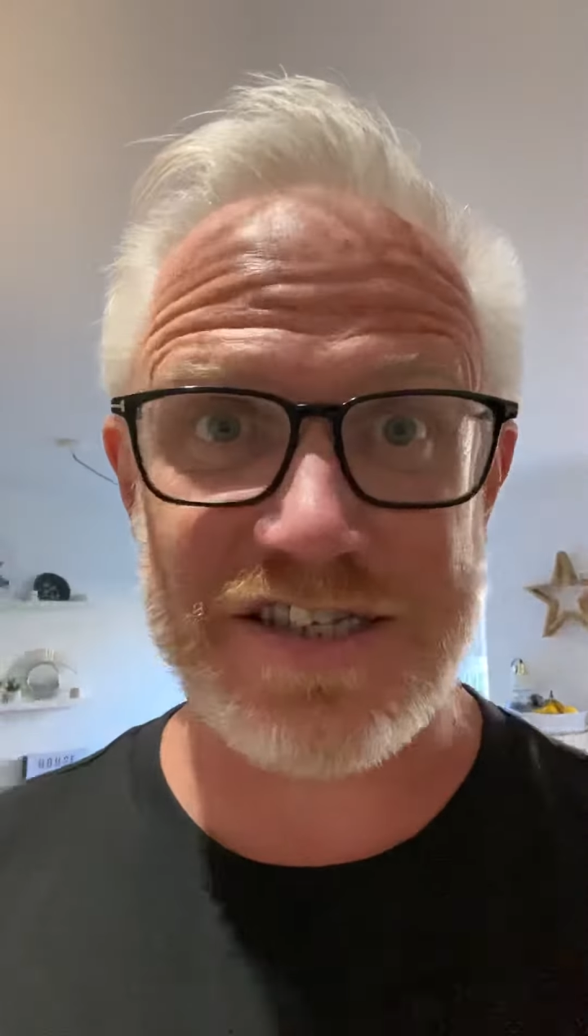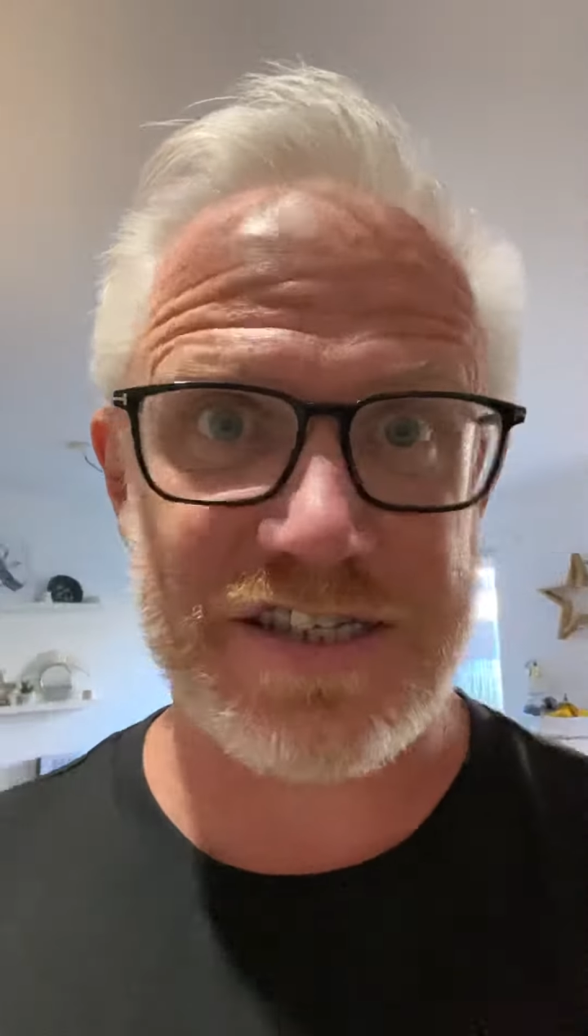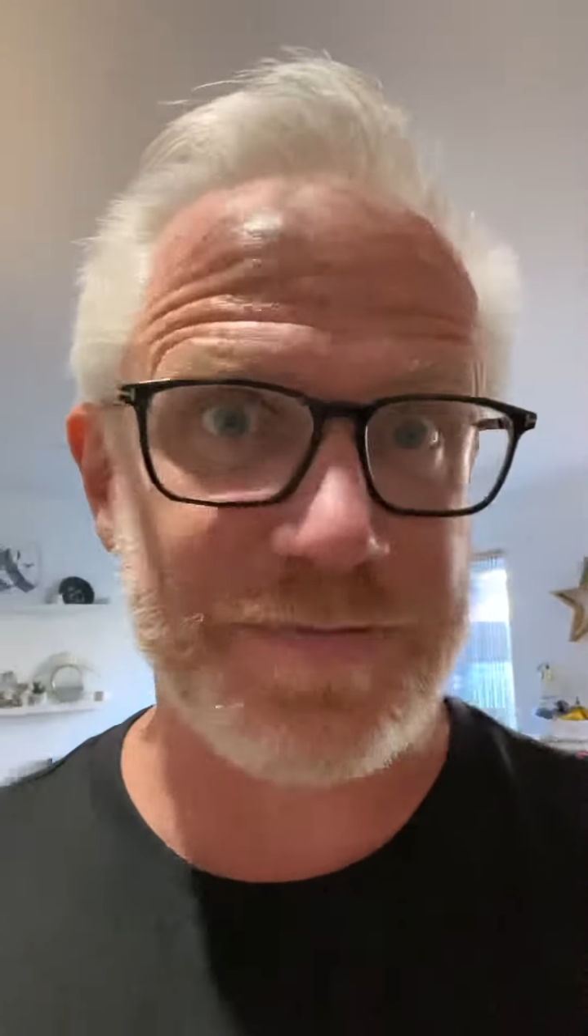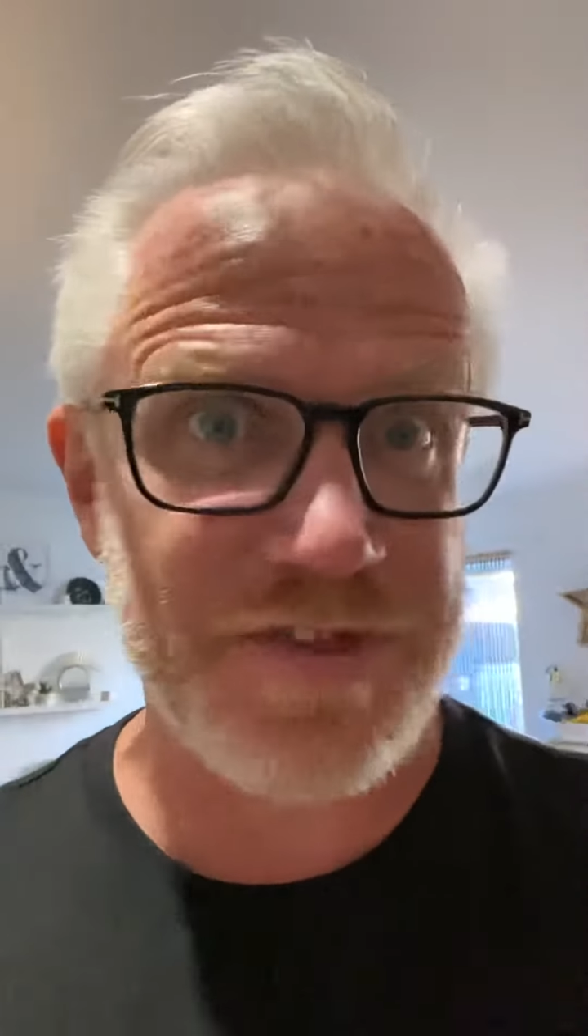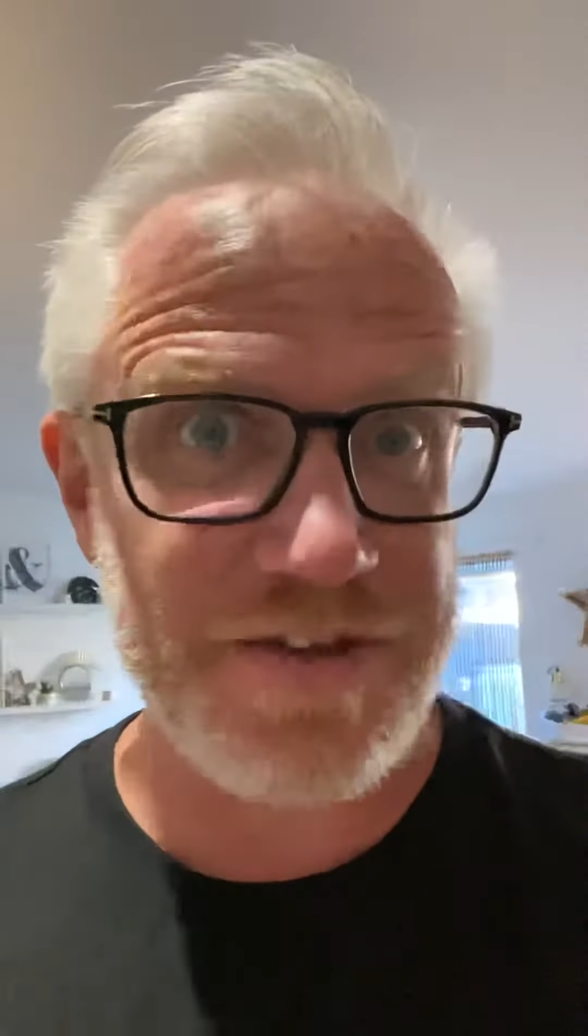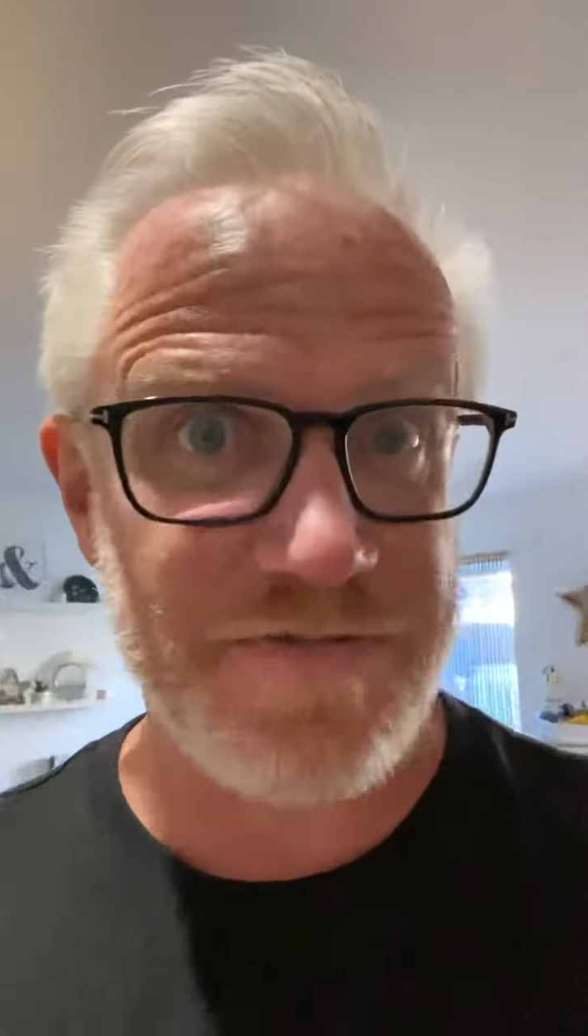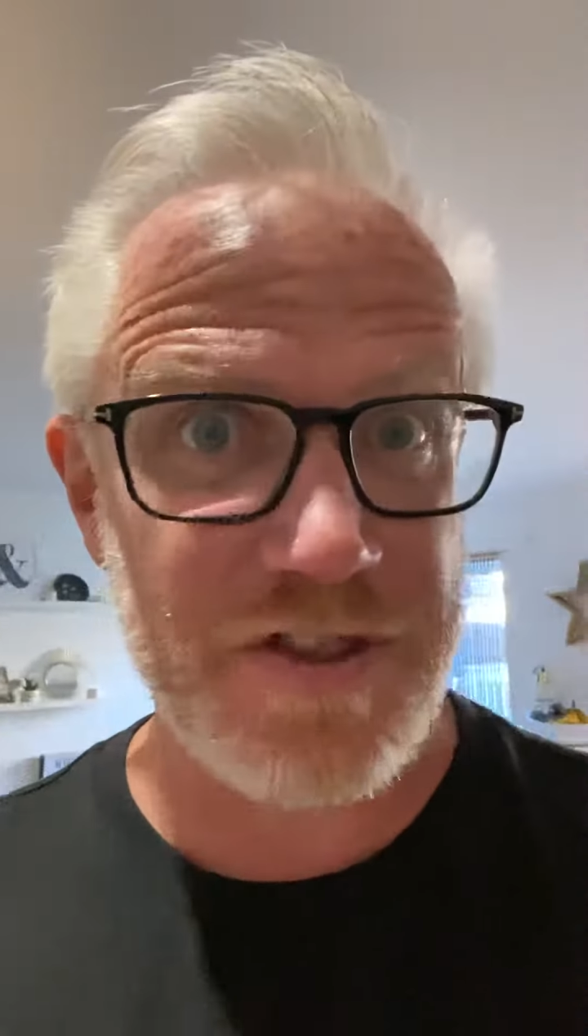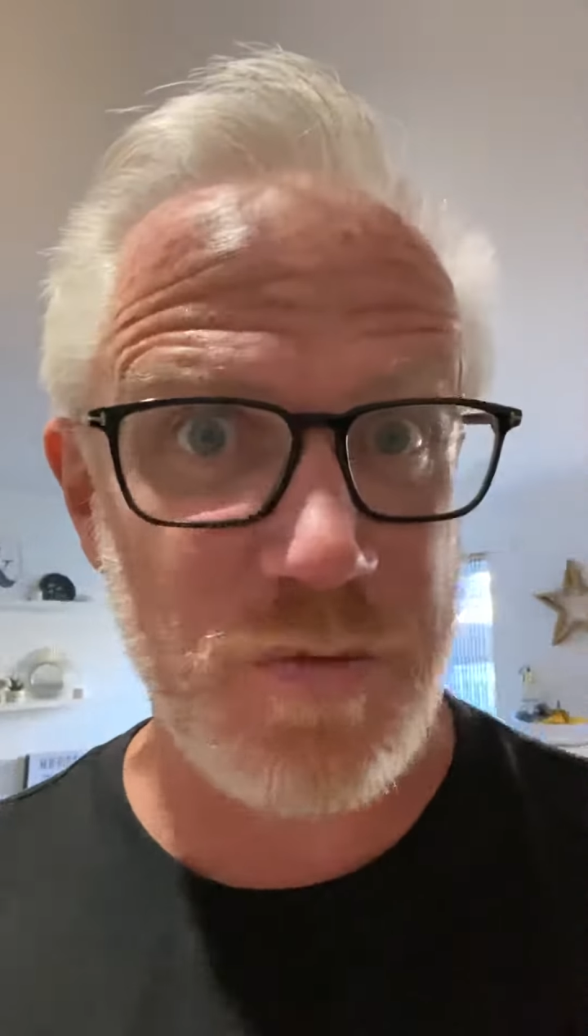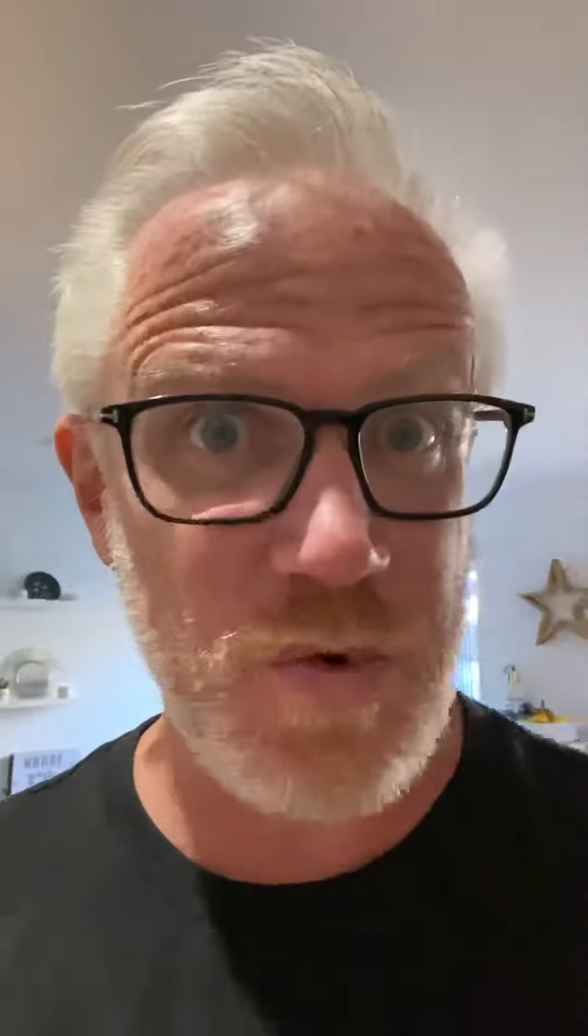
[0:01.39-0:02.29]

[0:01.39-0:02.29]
Something for the